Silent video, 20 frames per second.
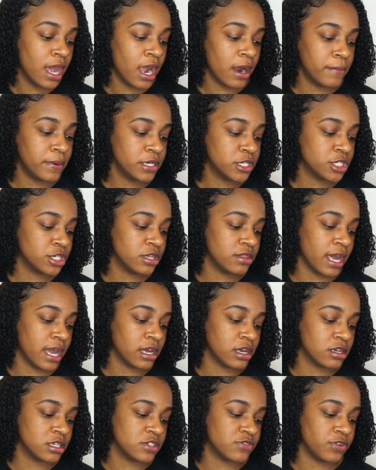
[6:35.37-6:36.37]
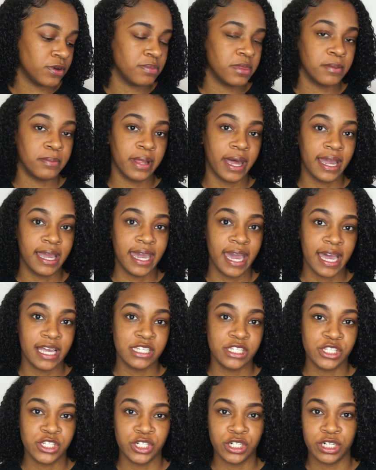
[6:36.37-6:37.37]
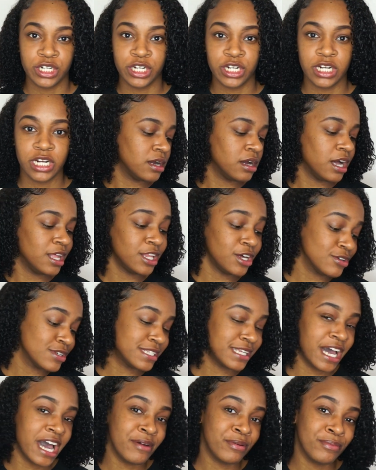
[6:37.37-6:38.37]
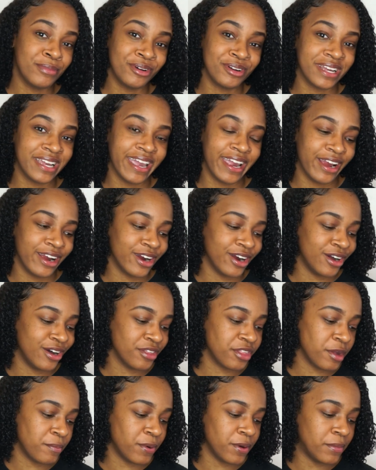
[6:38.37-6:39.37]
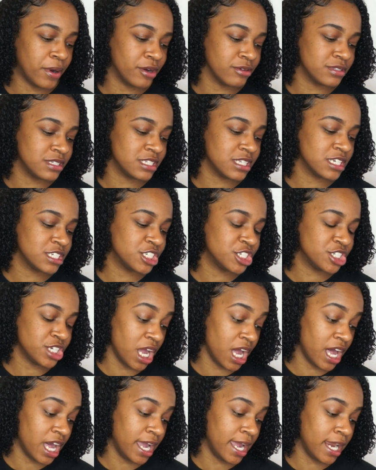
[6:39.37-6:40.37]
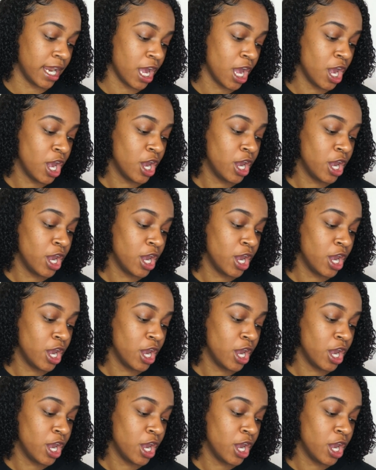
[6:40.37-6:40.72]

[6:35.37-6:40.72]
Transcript: I'm pretty sure that comes from the black castor. Alongside promoting hair growth, it promotes shine.